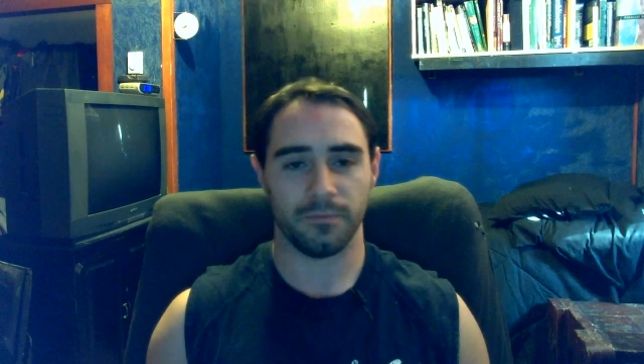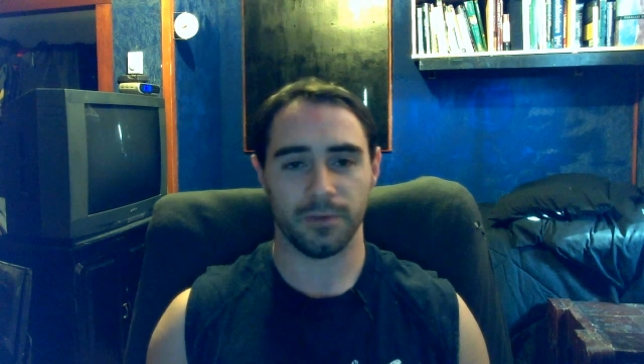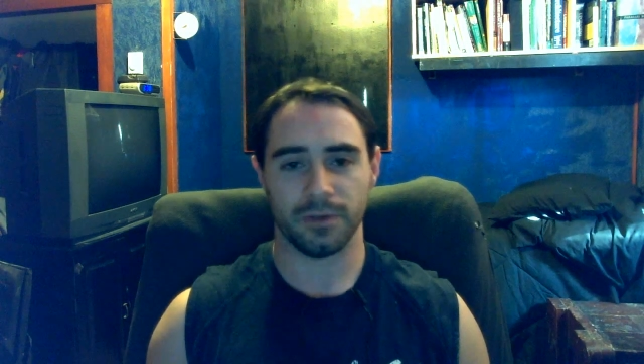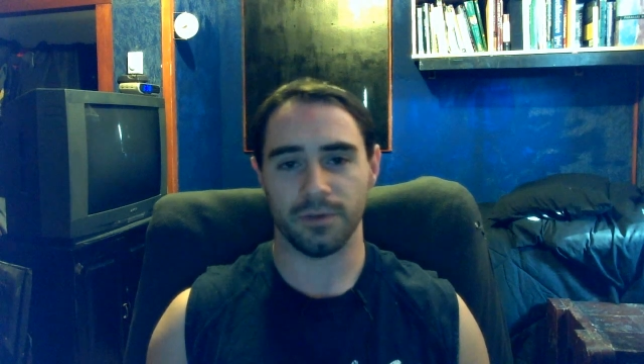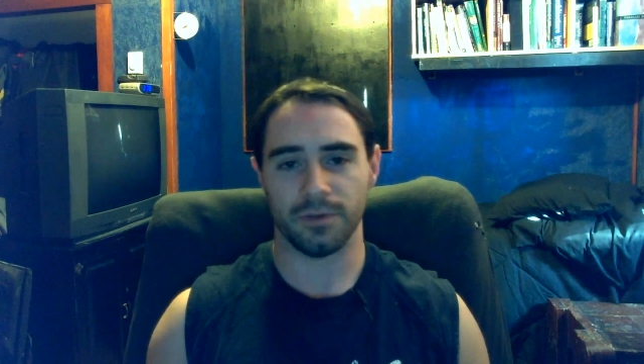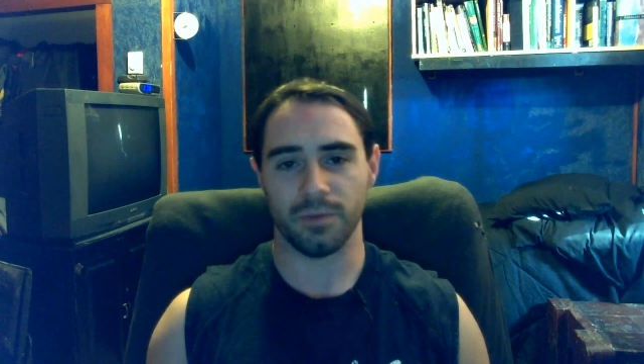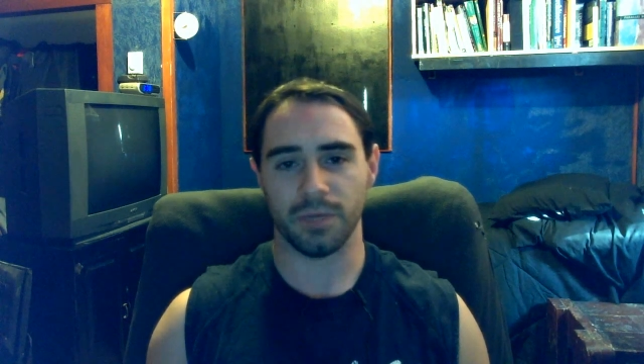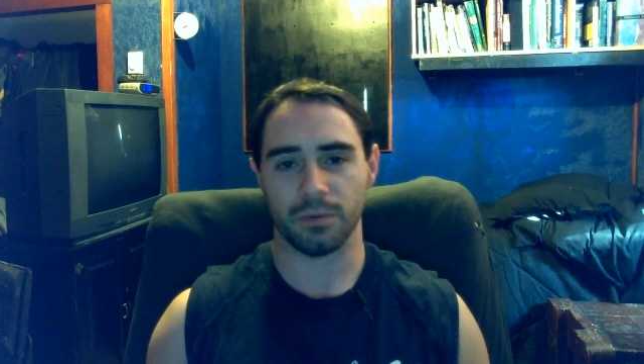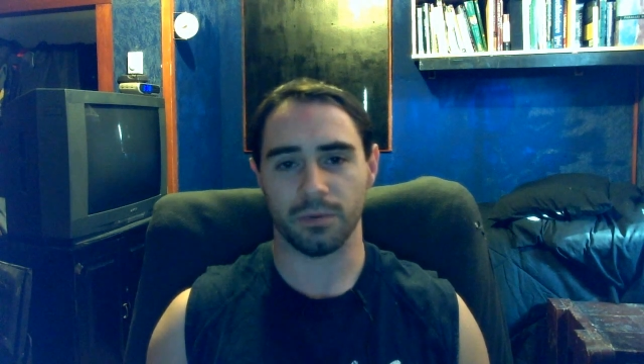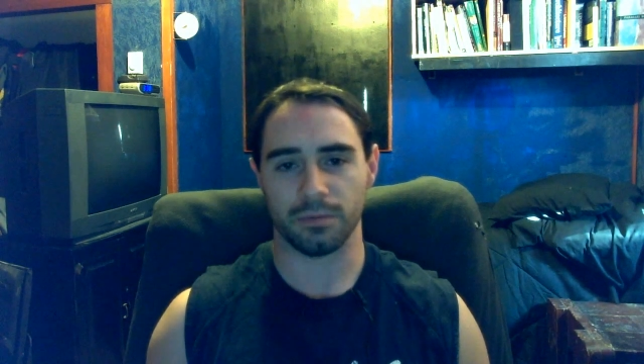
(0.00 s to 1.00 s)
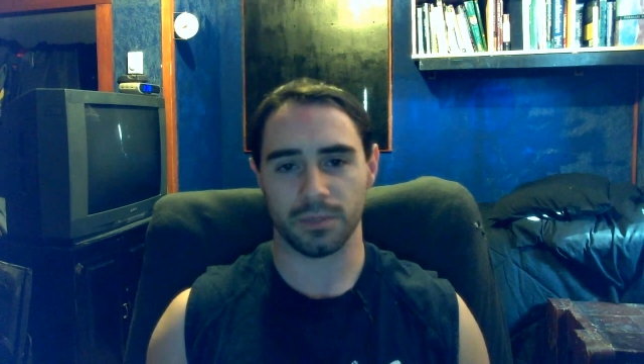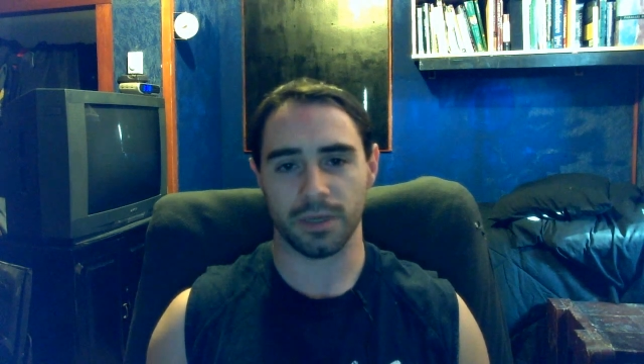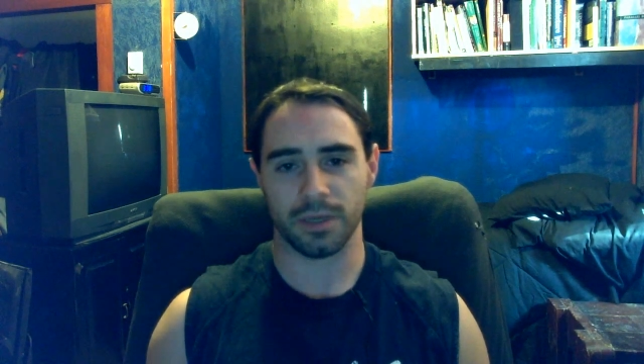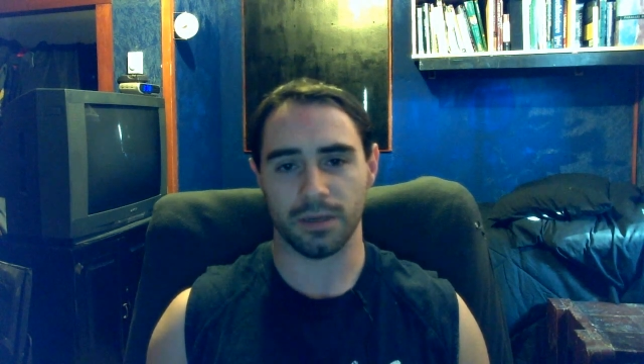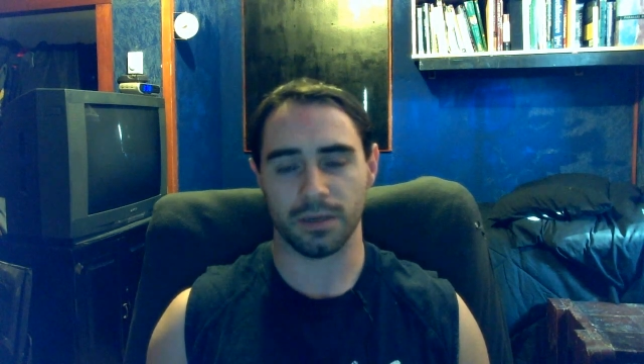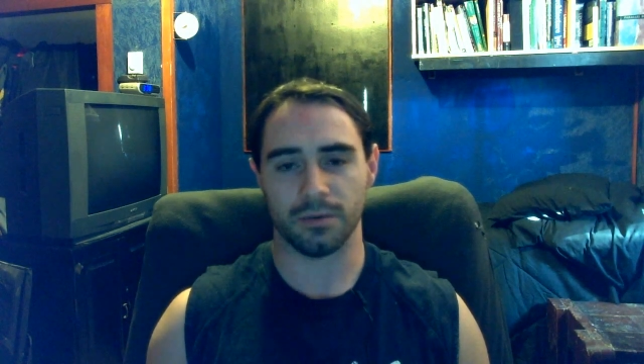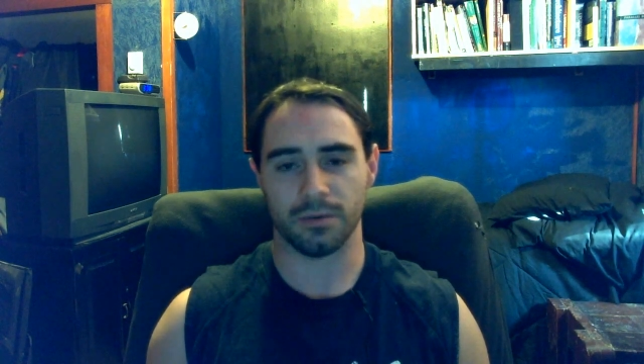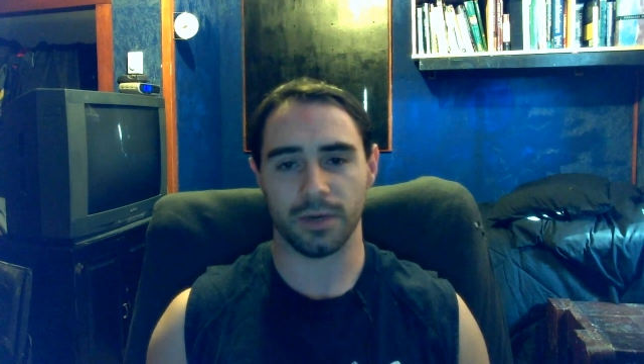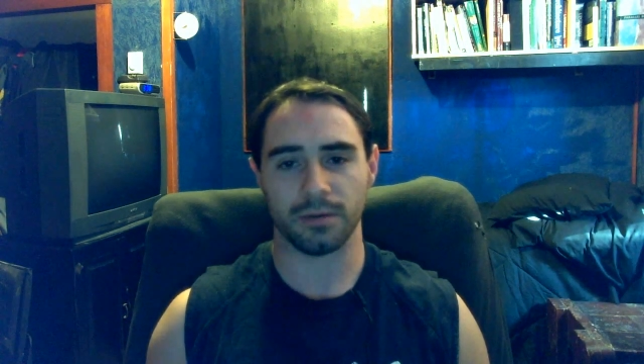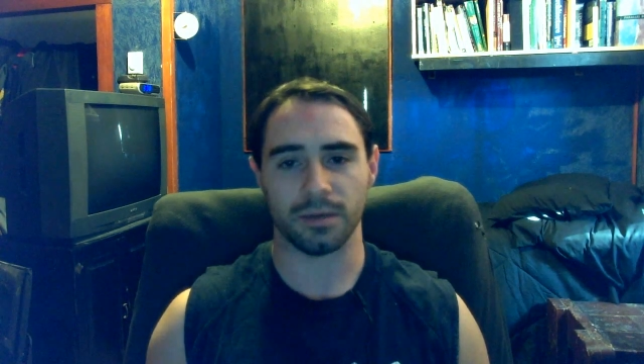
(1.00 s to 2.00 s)
very few people studying it
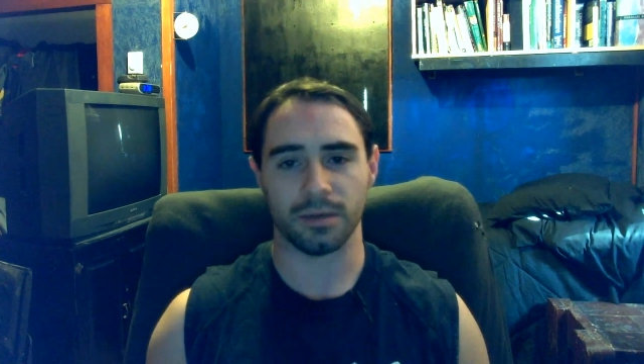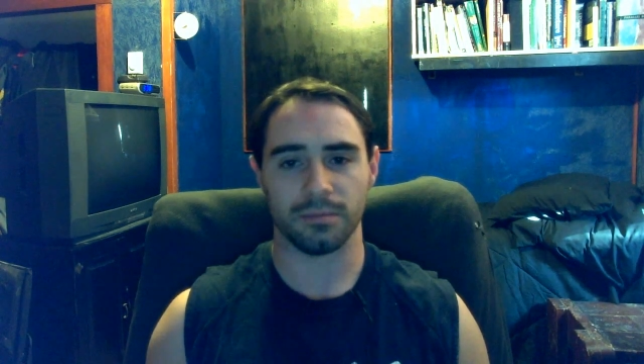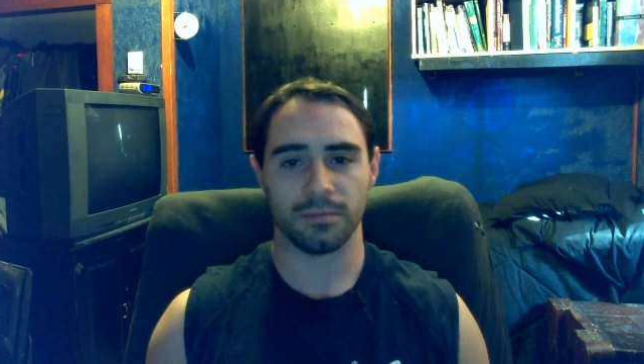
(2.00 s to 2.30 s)
directly.